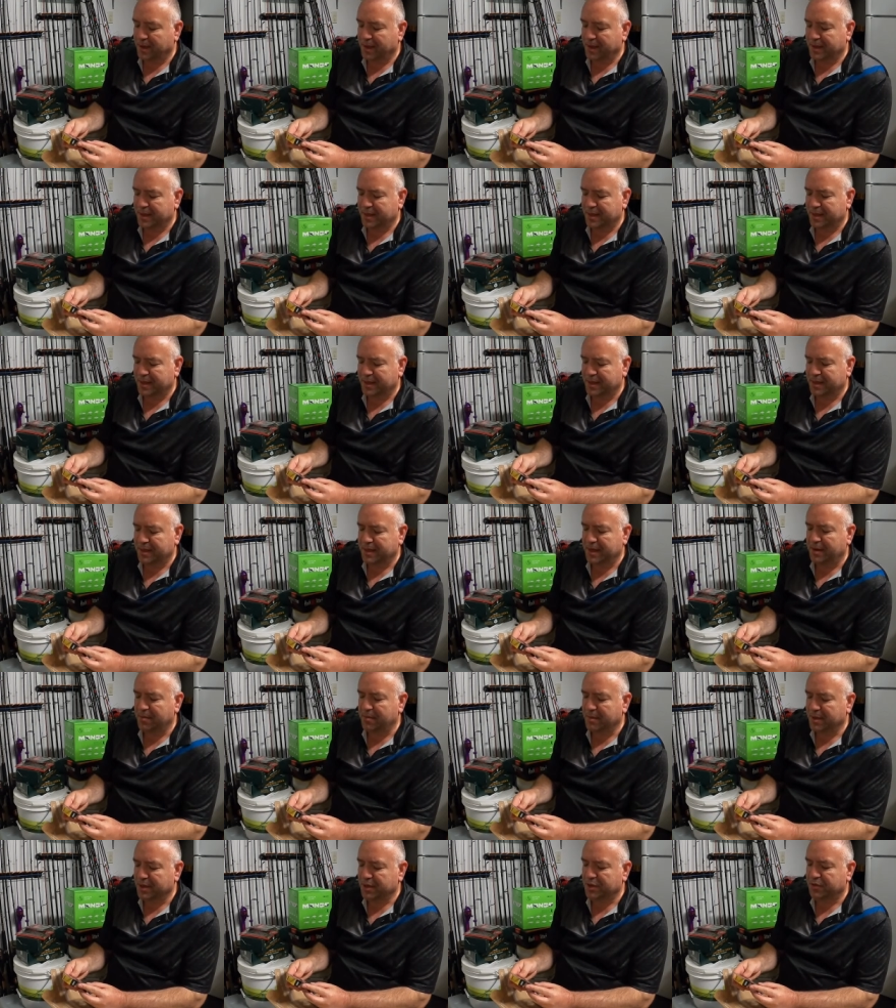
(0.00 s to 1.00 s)
yes, this is a
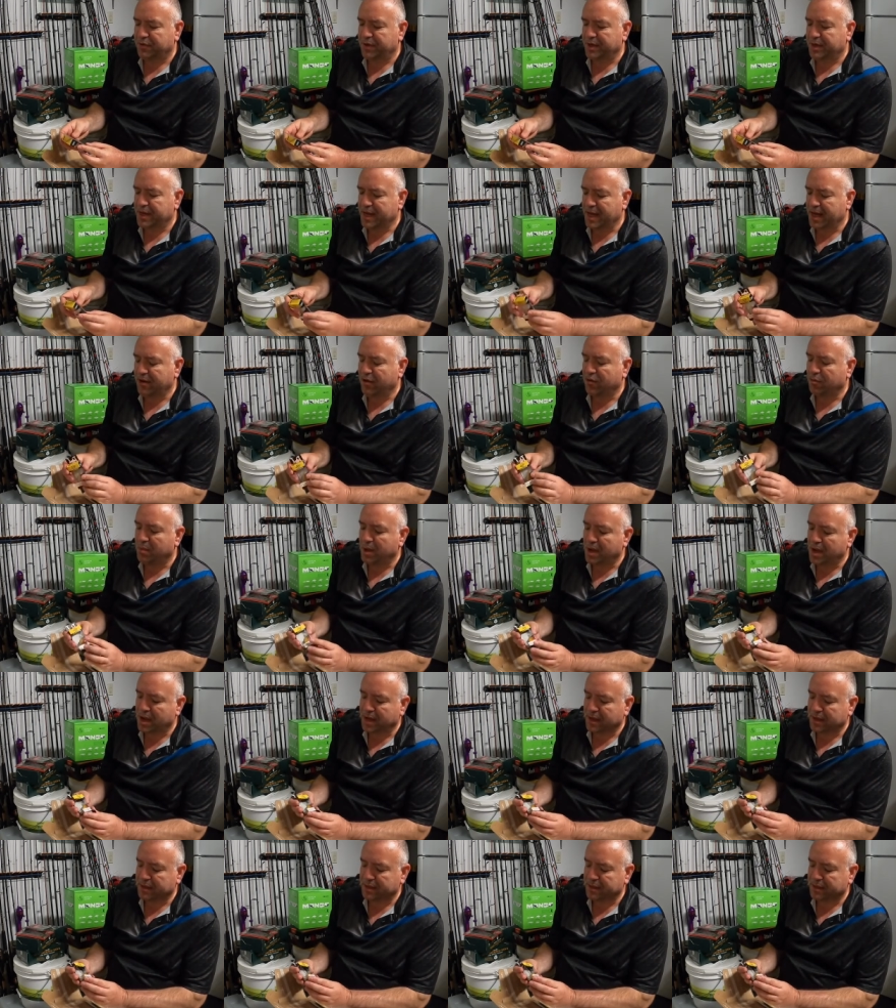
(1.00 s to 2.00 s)
mystery tackle
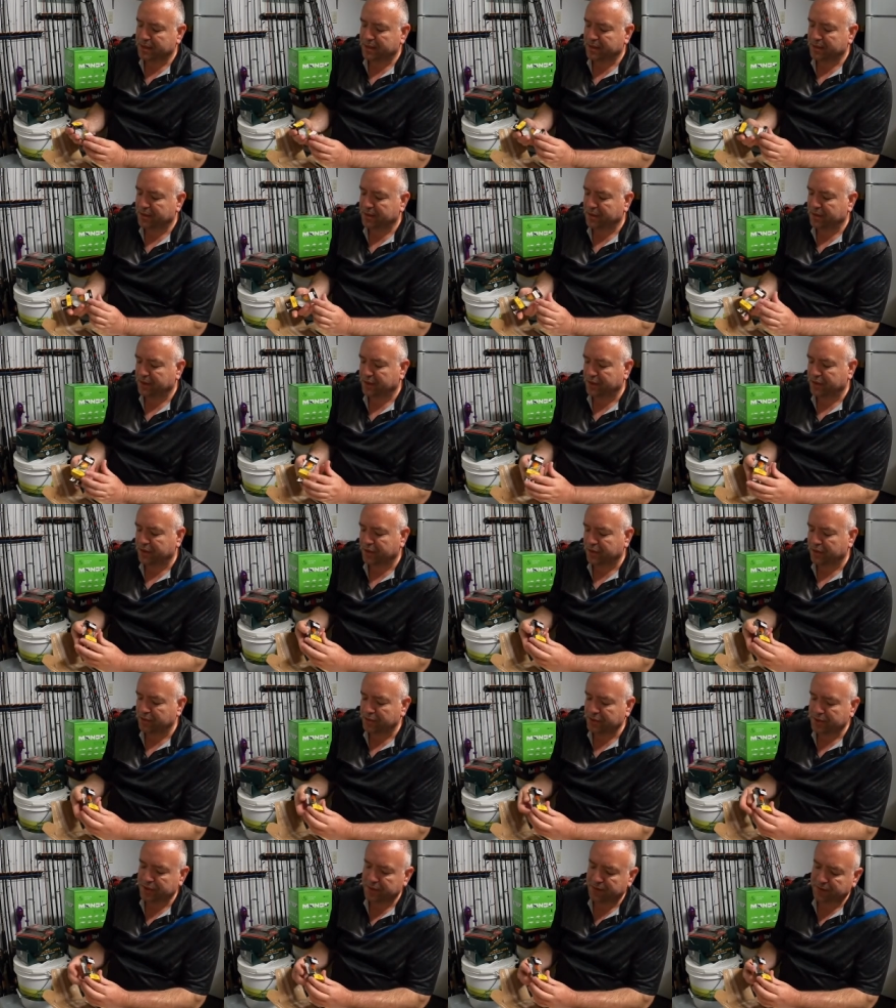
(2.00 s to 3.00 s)
box
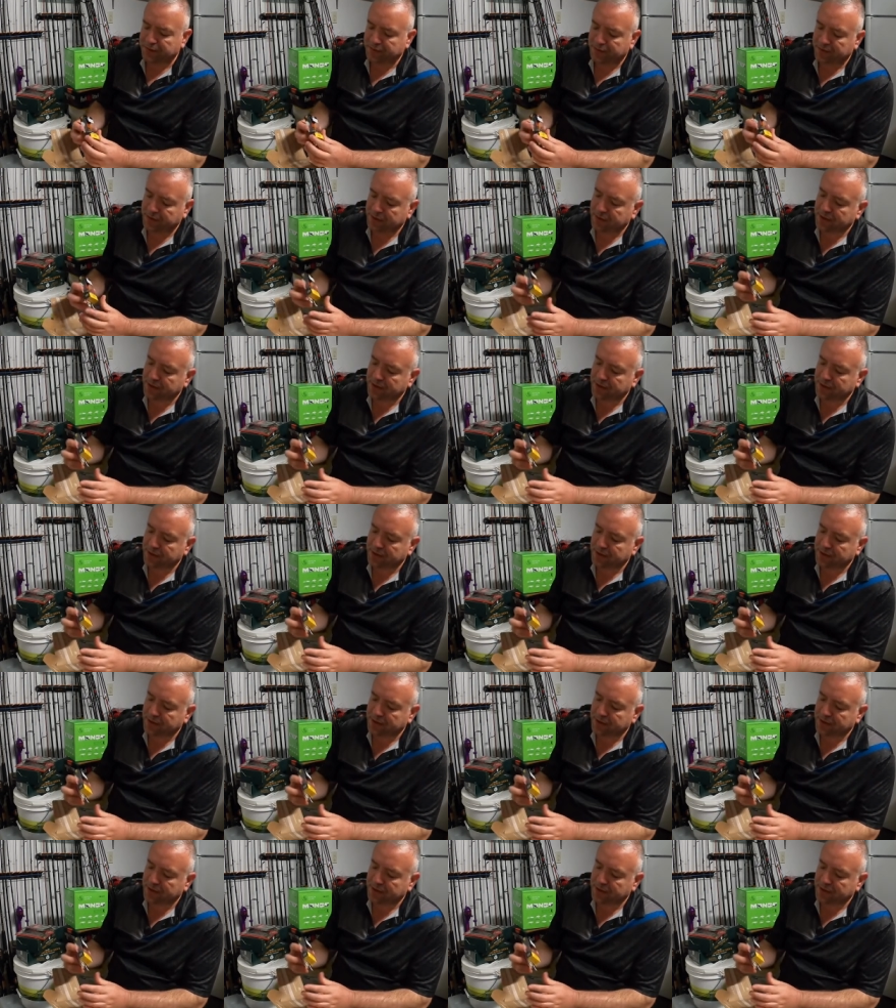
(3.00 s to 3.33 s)
exclusive,